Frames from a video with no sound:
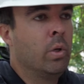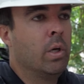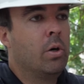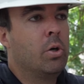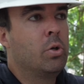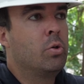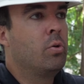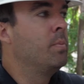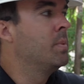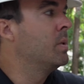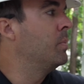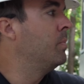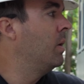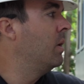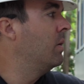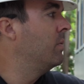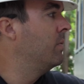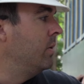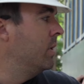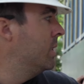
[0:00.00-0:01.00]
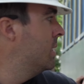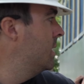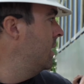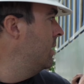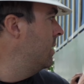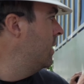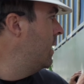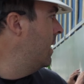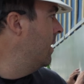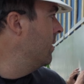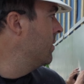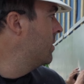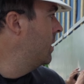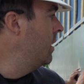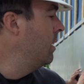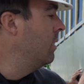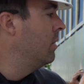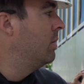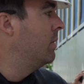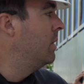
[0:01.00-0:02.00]
got our trims above. You can see the nails
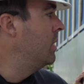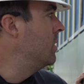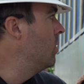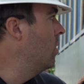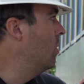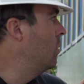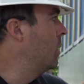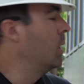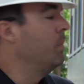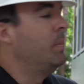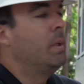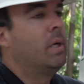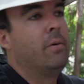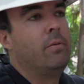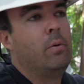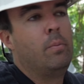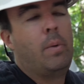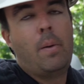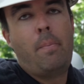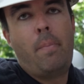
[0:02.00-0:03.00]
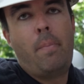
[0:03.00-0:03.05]
here. These are all going to be covered by